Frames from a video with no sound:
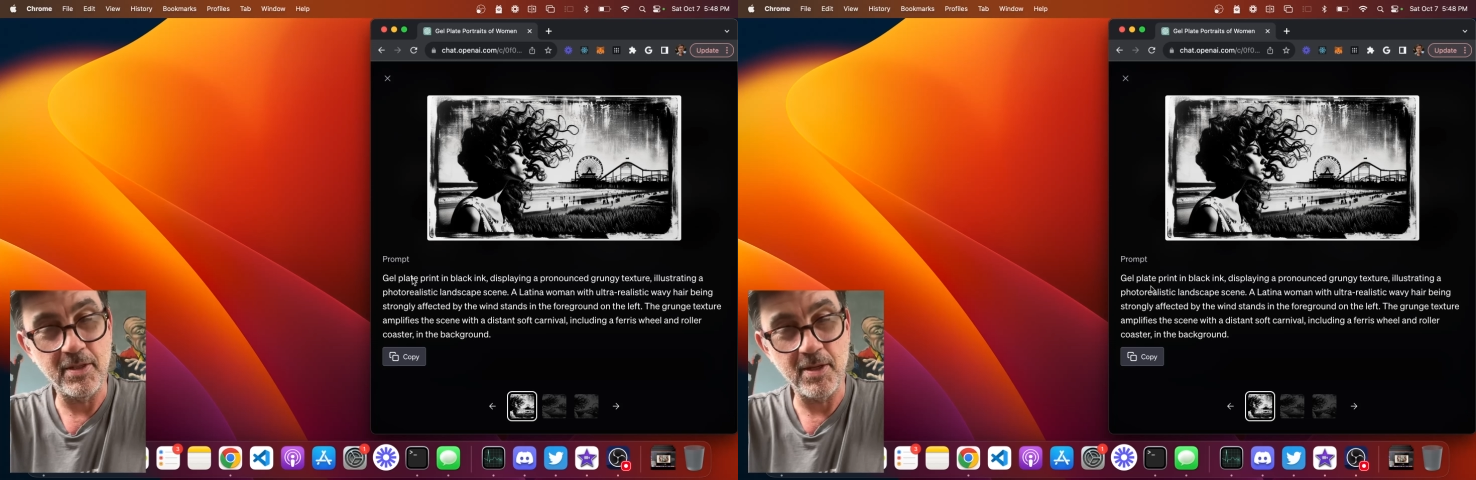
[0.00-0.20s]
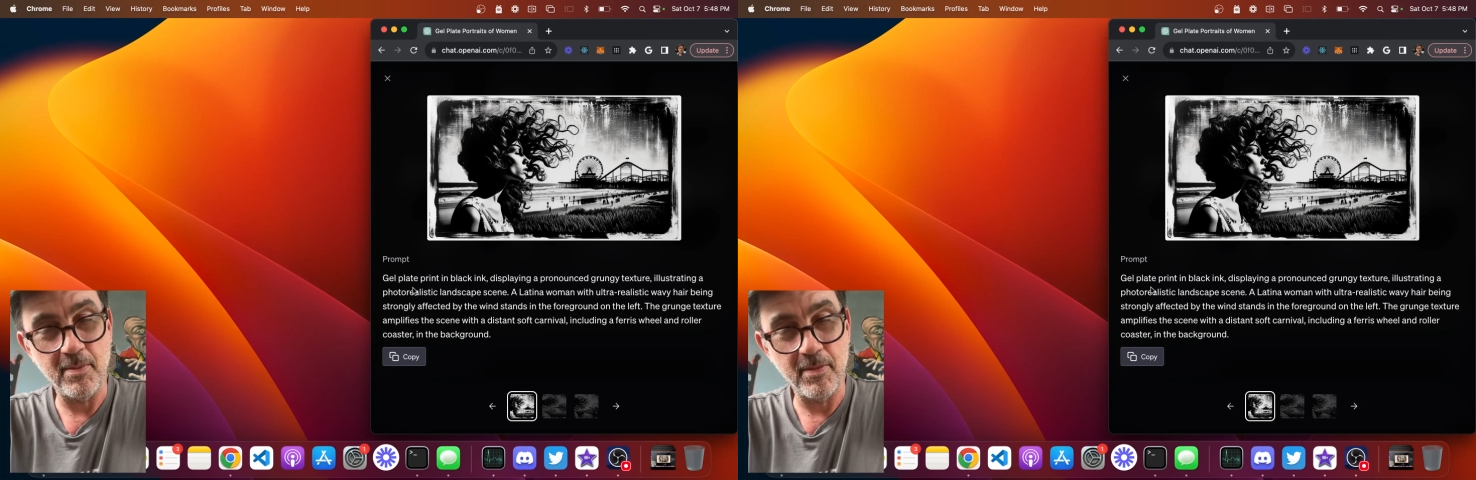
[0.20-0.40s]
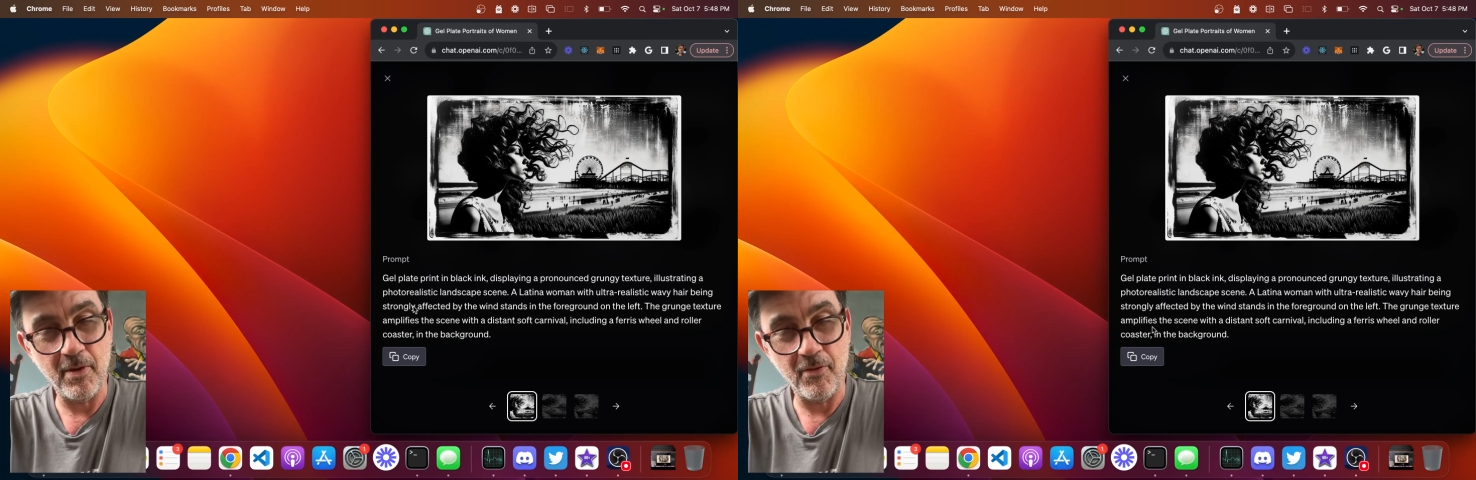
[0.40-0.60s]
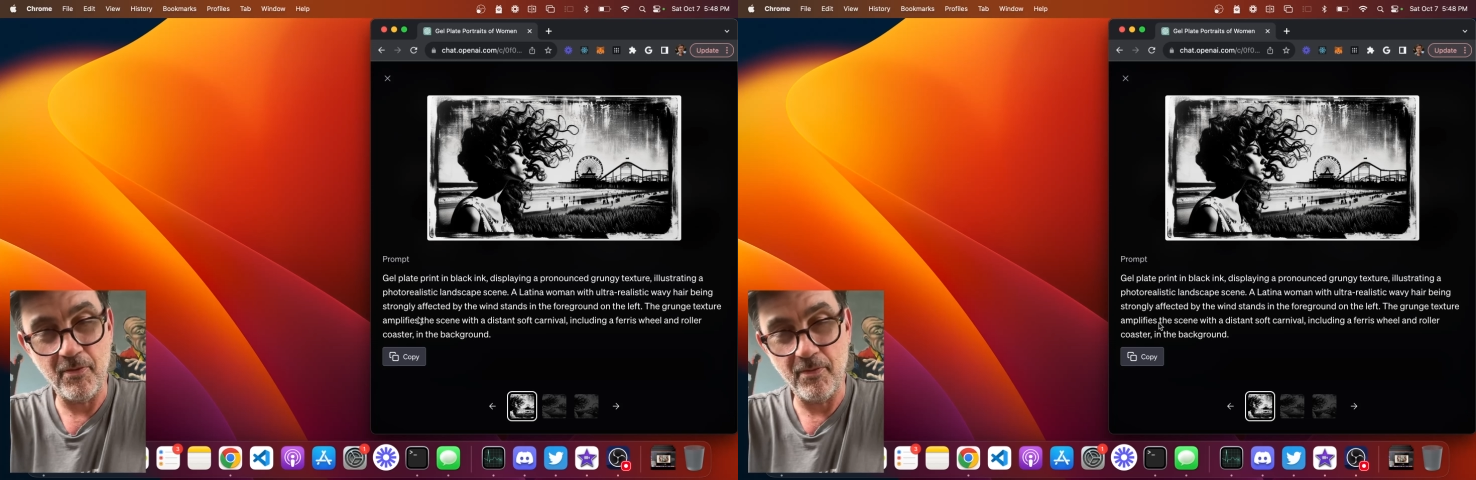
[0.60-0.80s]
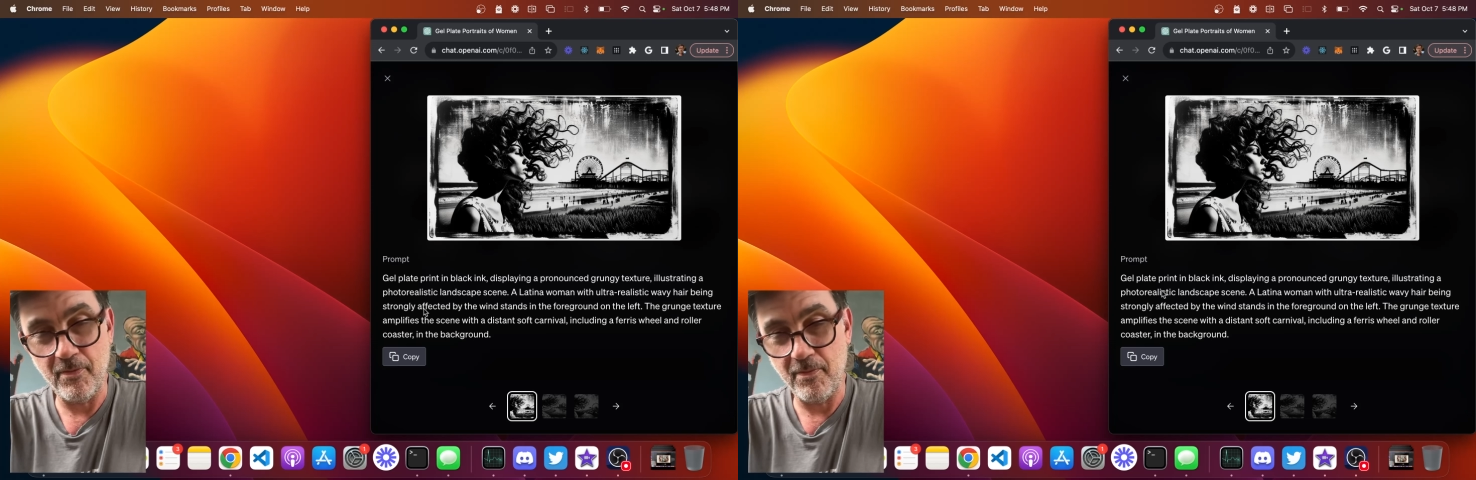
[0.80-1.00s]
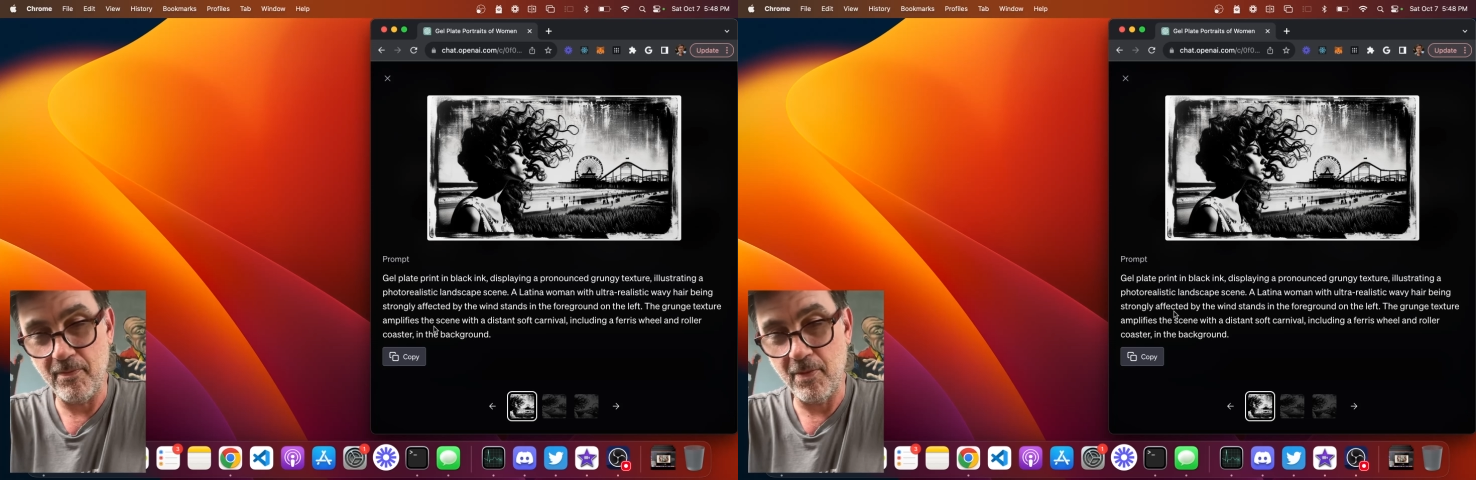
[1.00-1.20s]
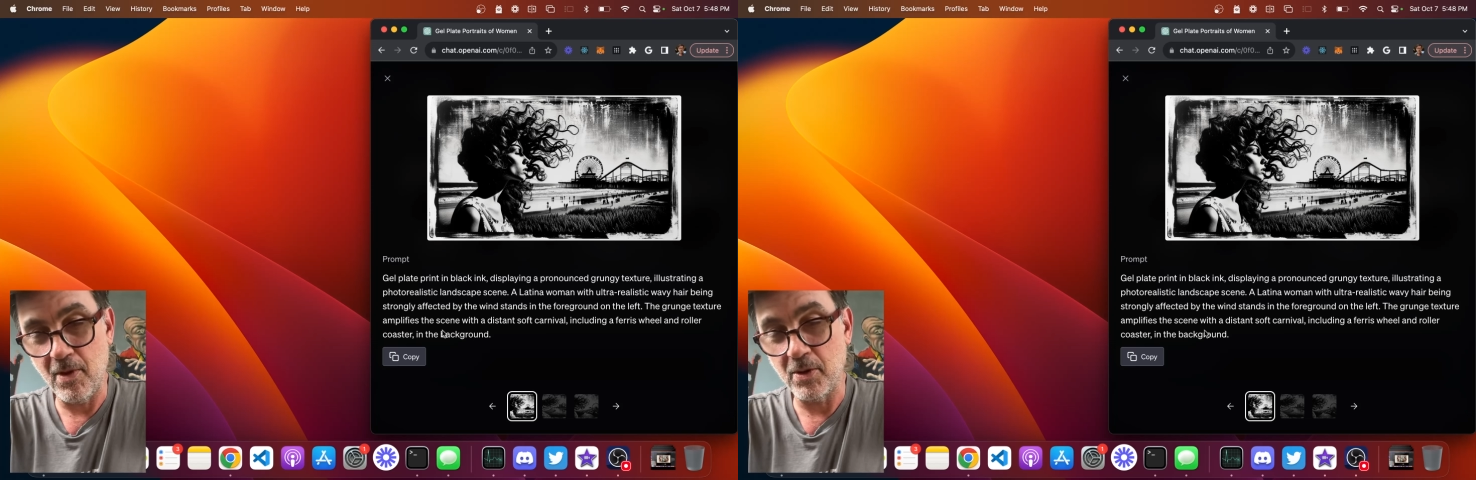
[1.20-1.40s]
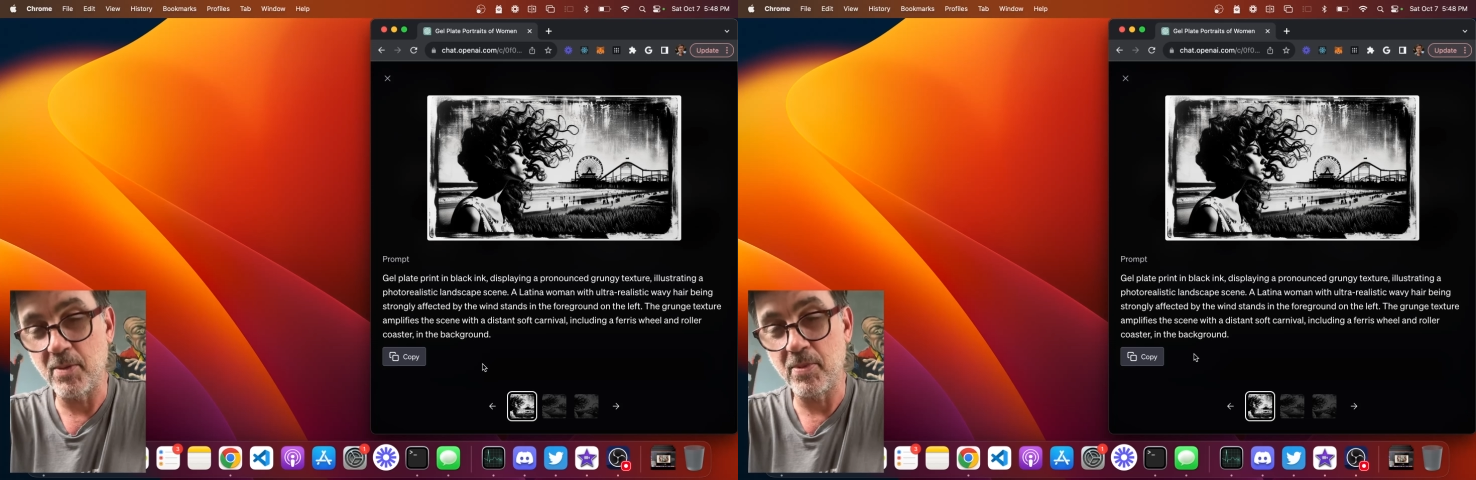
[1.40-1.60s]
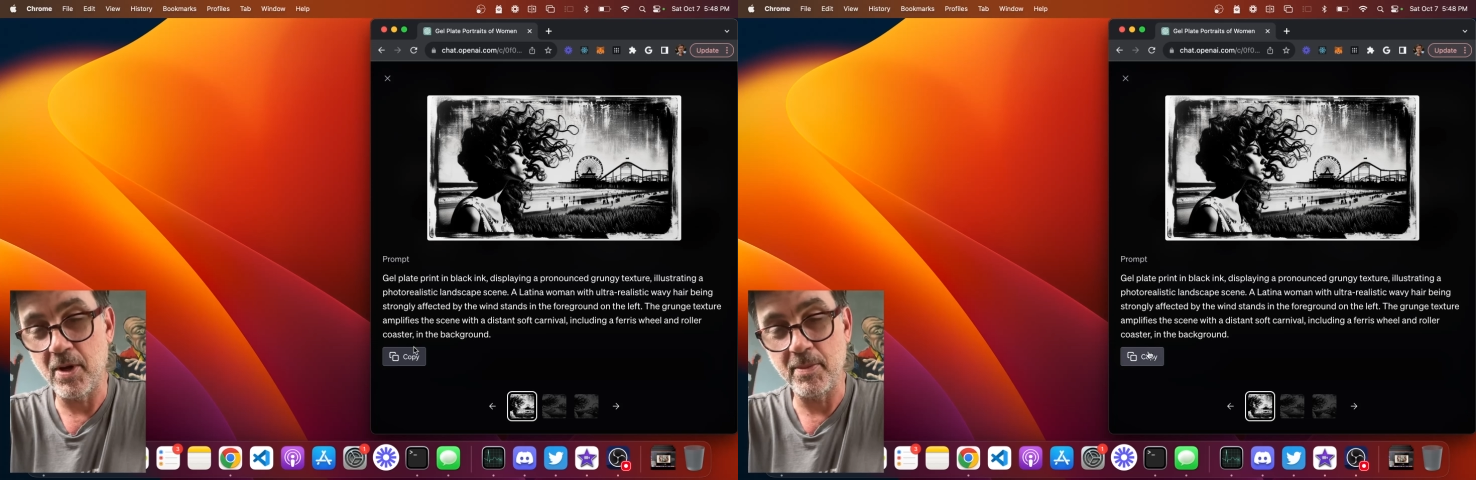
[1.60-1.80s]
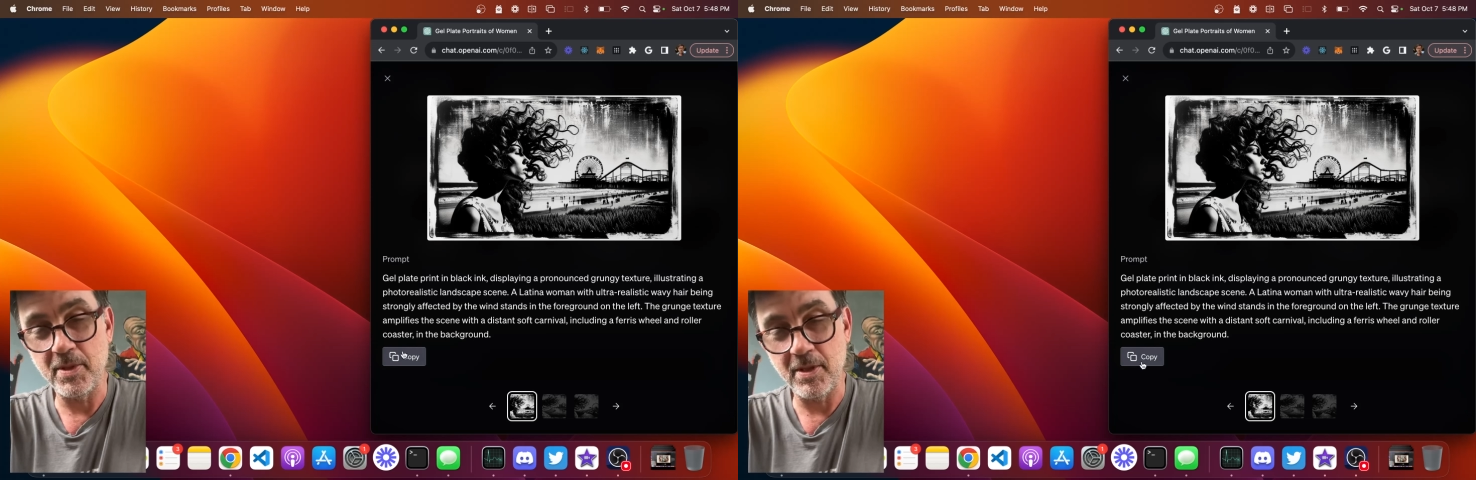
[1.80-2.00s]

some of longer prompts and